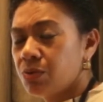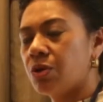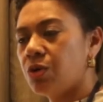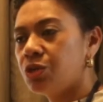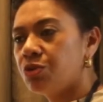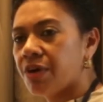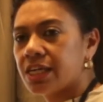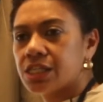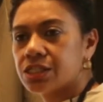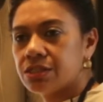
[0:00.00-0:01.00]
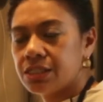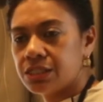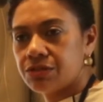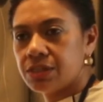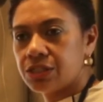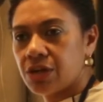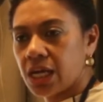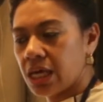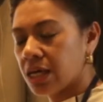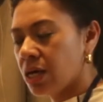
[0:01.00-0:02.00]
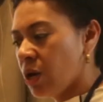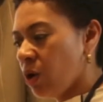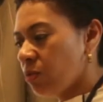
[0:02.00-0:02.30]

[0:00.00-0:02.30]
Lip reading: When we do financial literacy training,